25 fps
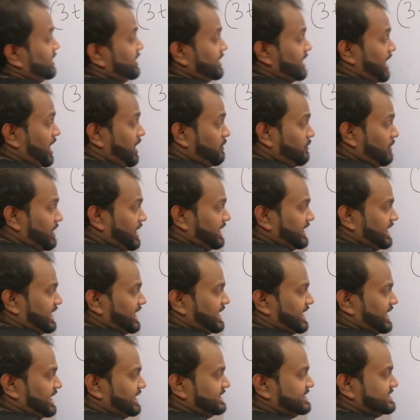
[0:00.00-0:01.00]
Now I
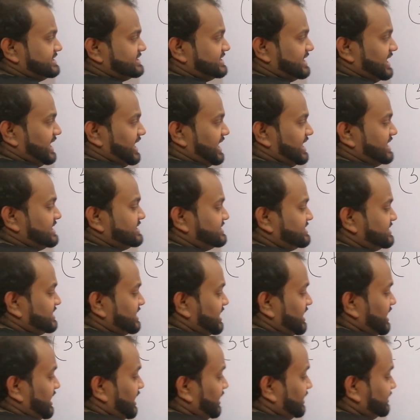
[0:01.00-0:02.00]
can write this as
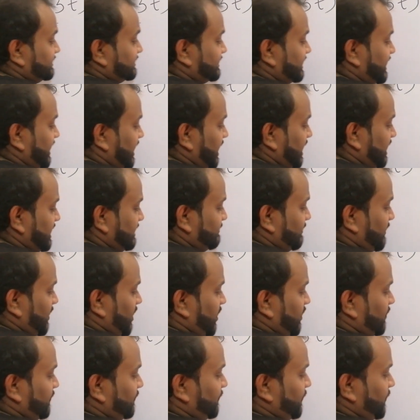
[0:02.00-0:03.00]
3 to the
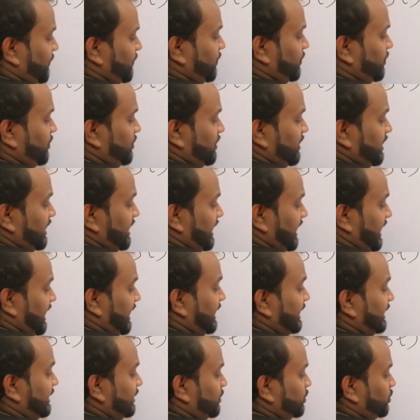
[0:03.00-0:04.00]
power 4
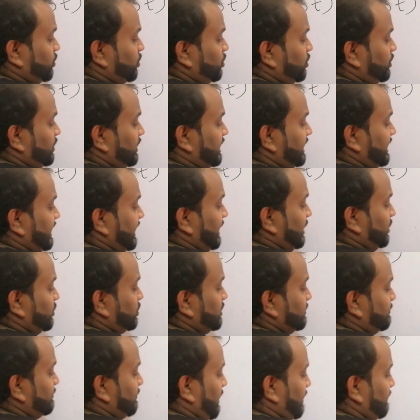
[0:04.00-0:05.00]
into t
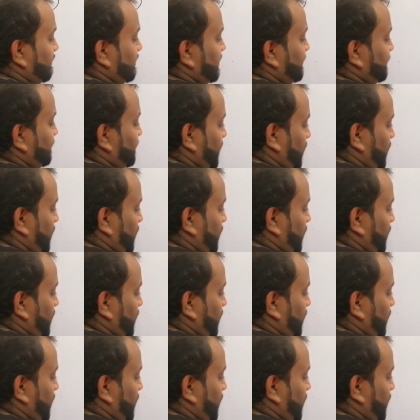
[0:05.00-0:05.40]
to the power